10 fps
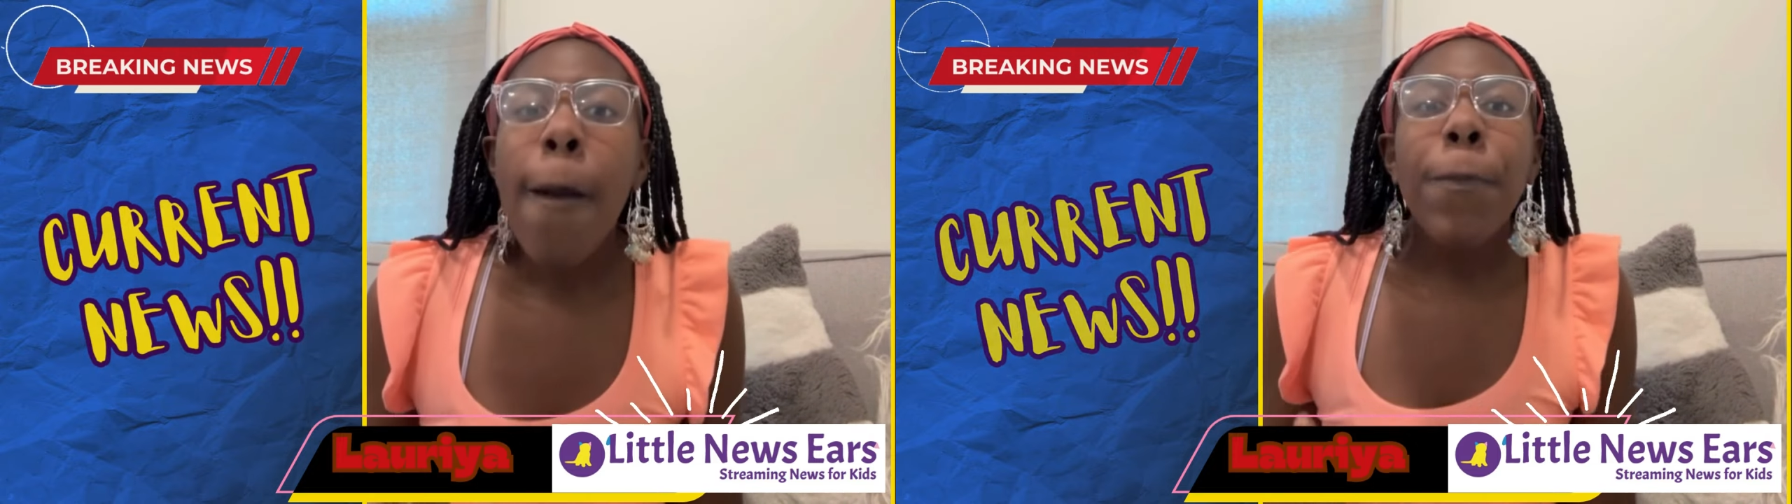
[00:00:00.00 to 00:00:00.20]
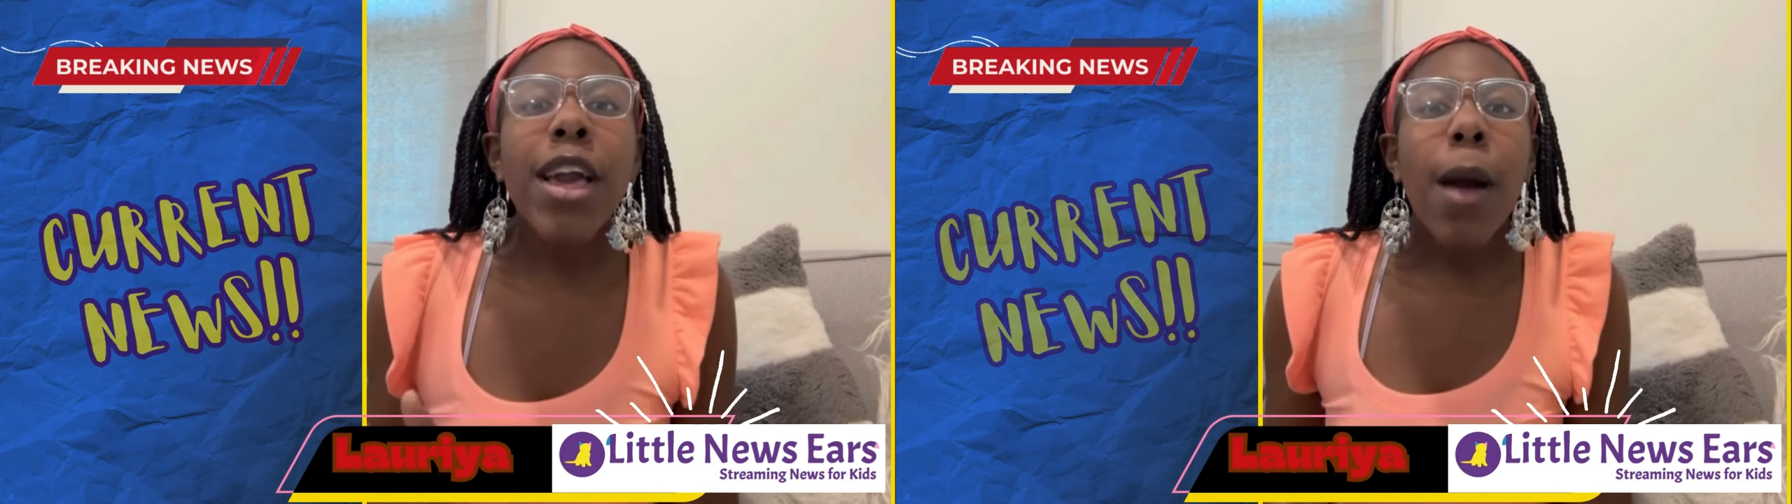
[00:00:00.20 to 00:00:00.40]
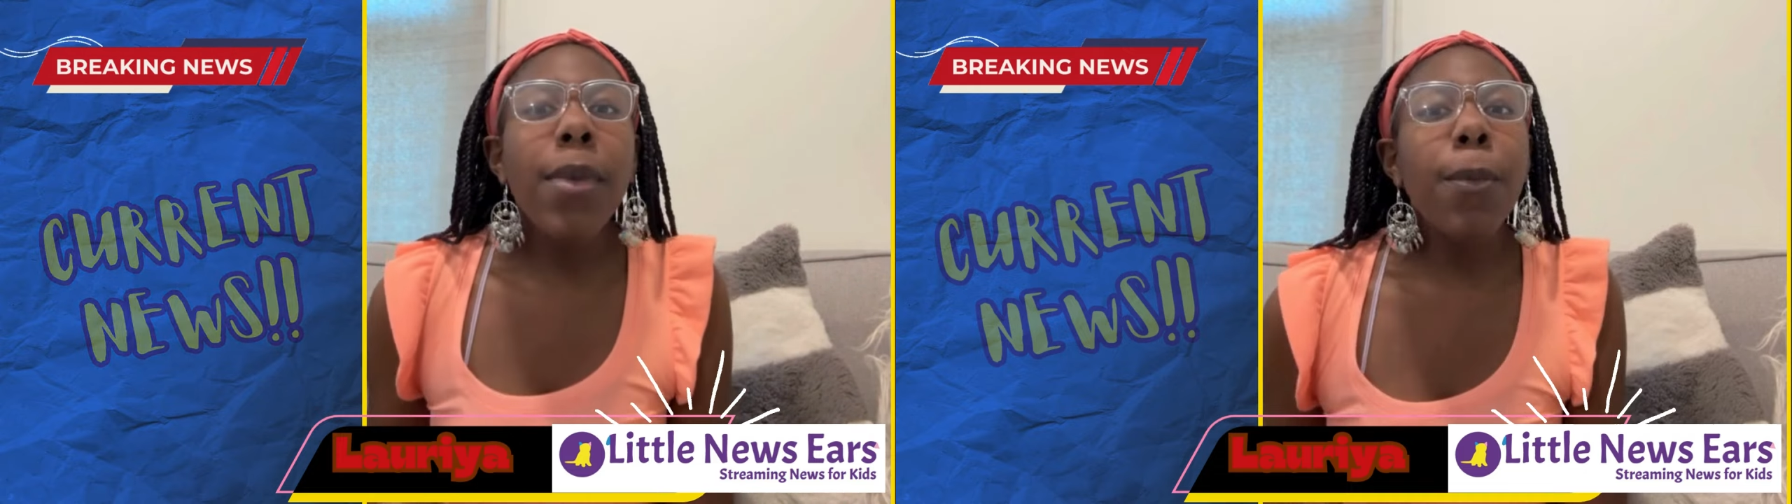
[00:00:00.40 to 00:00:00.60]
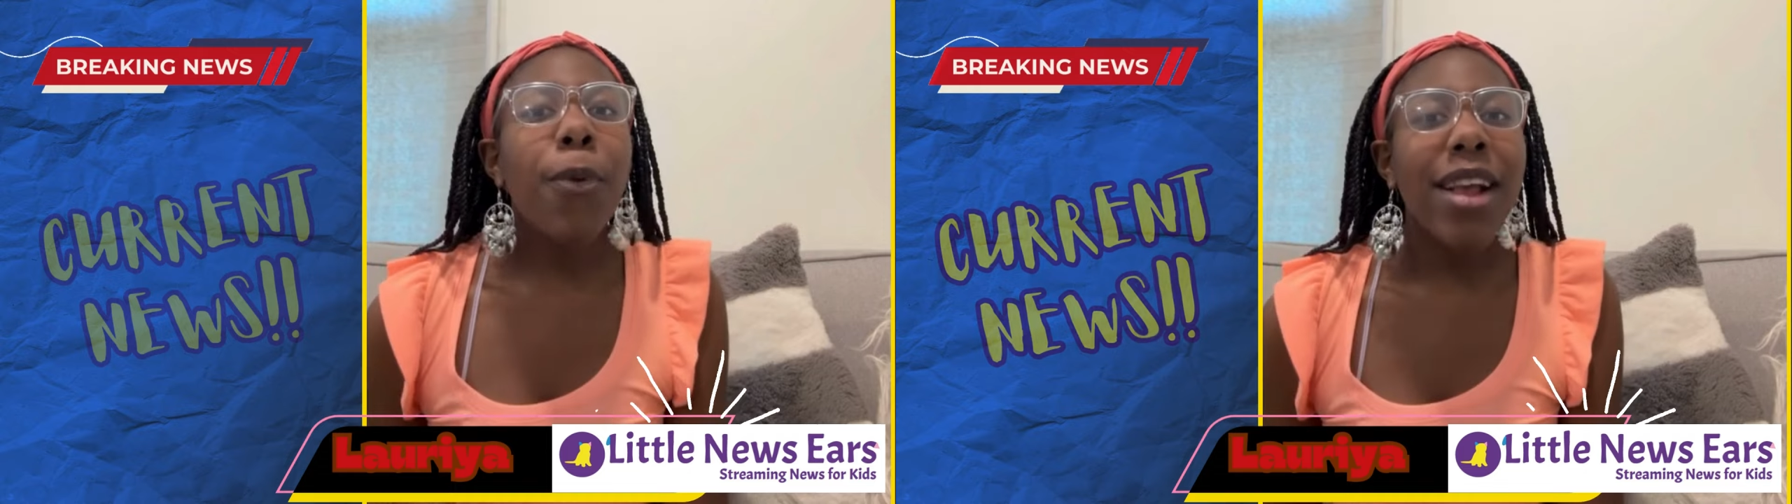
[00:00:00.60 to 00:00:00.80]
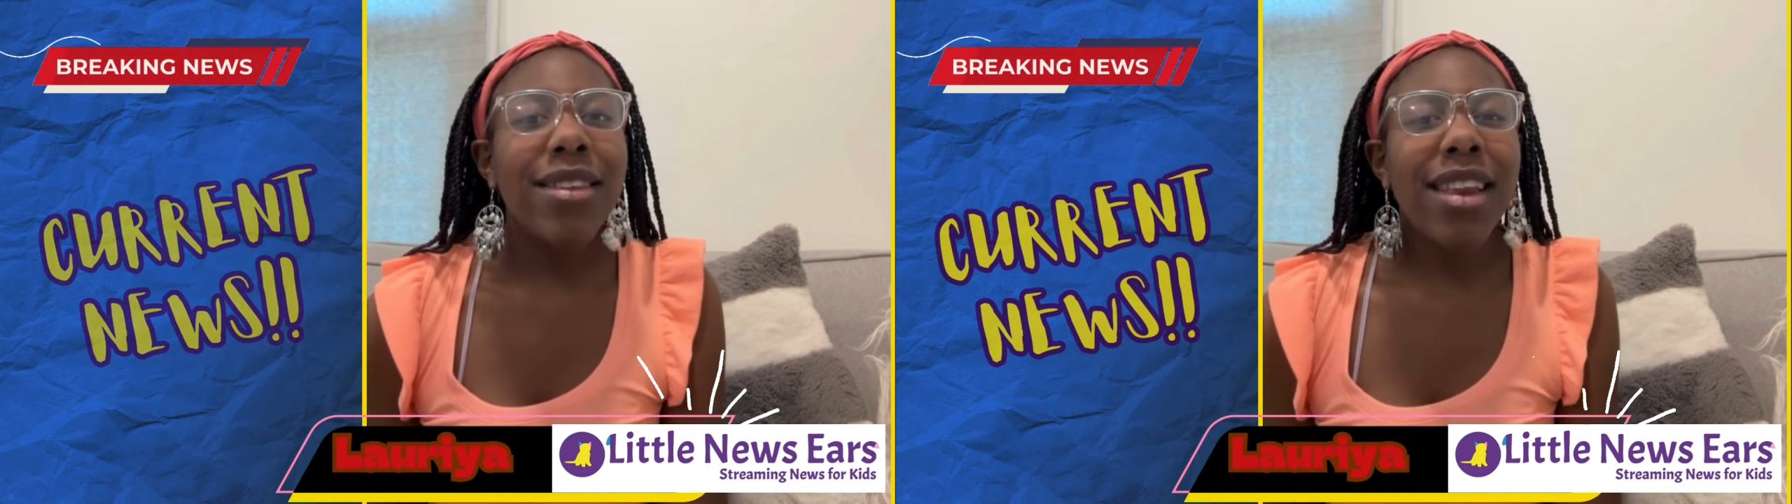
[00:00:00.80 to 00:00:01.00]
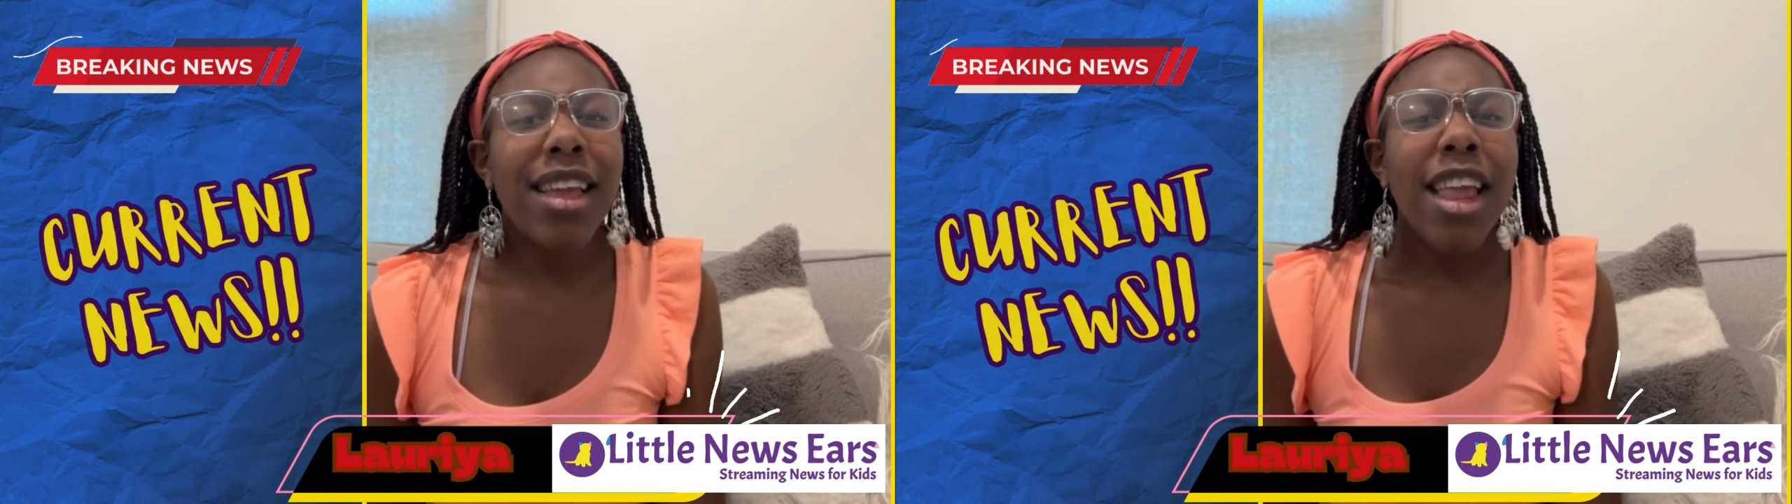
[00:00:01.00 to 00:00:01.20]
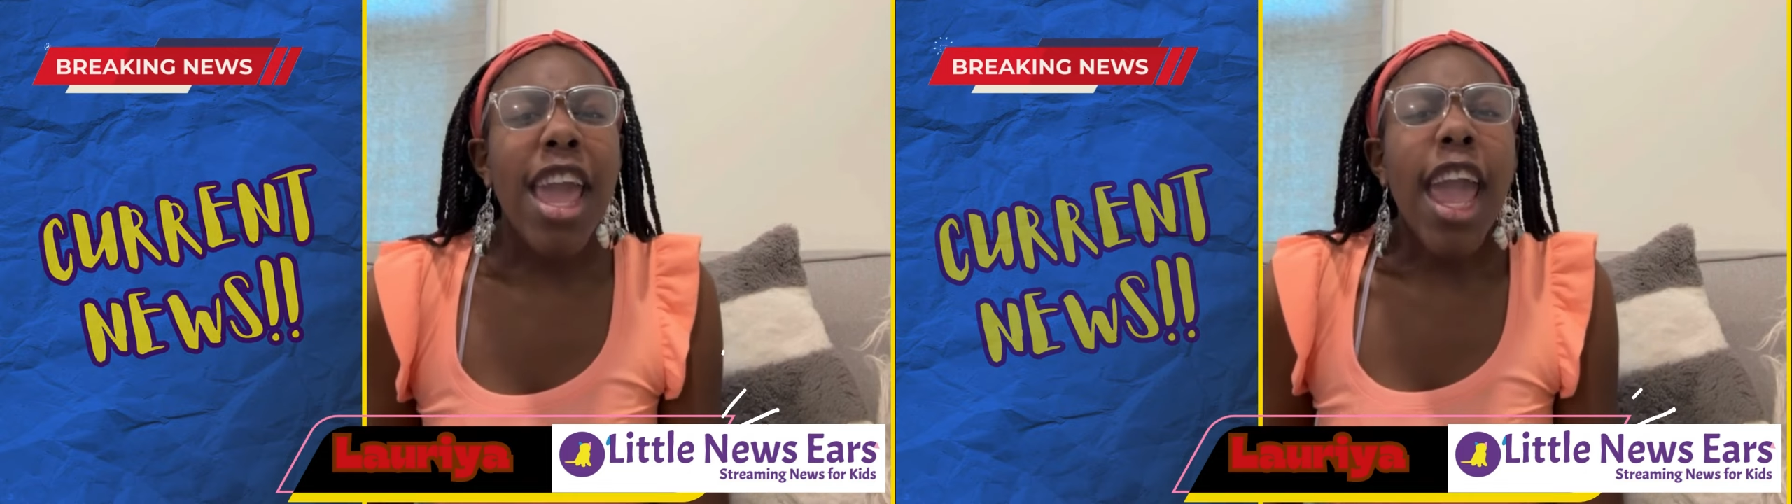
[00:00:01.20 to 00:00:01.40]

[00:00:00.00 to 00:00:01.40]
becoming president.